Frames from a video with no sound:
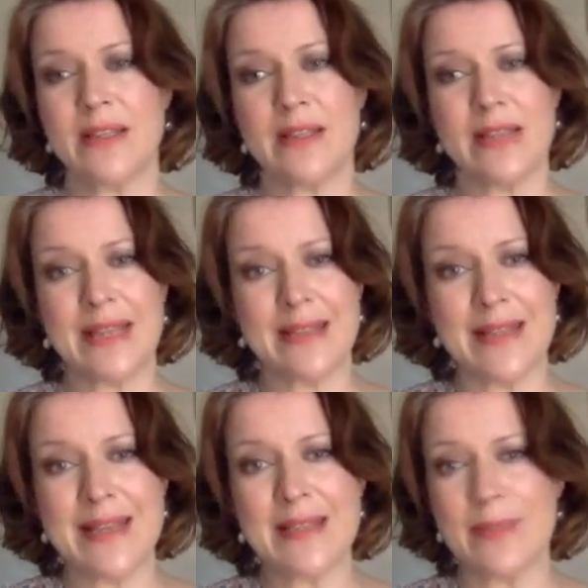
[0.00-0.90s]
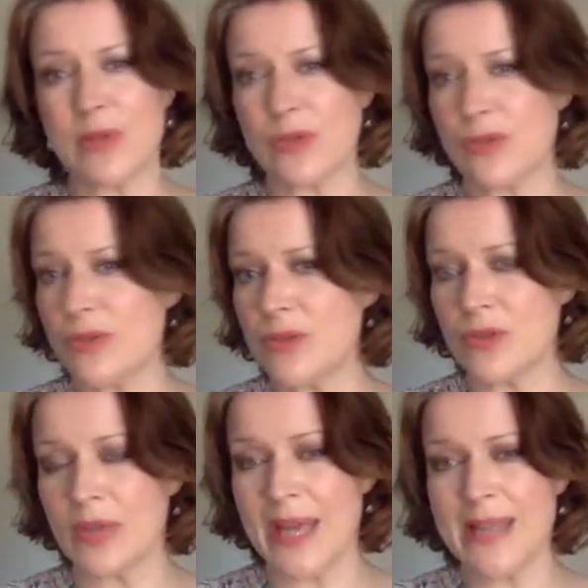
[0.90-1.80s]
that in these most
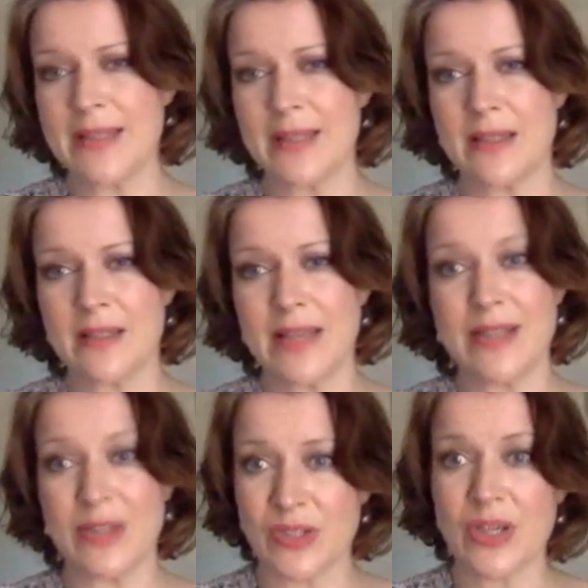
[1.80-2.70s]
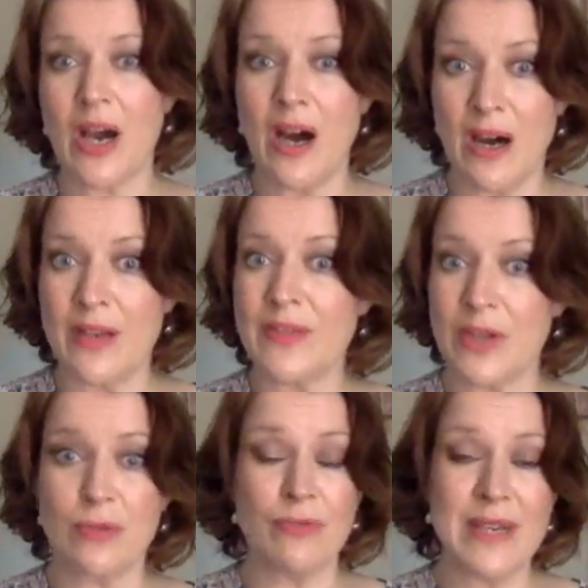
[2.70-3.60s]
crucial cases there just are
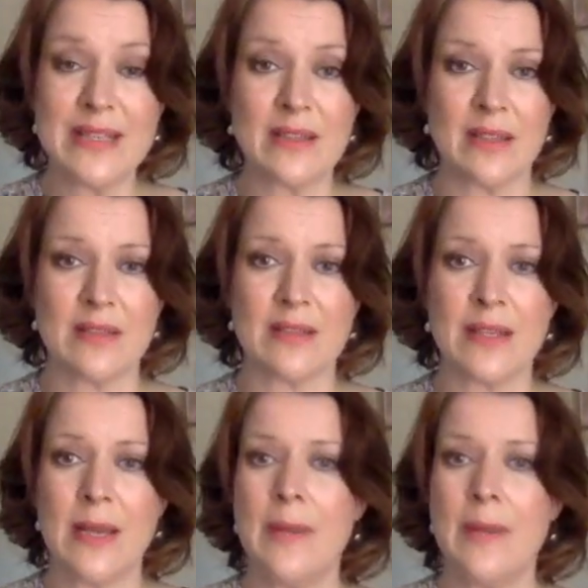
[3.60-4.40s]
no reasons,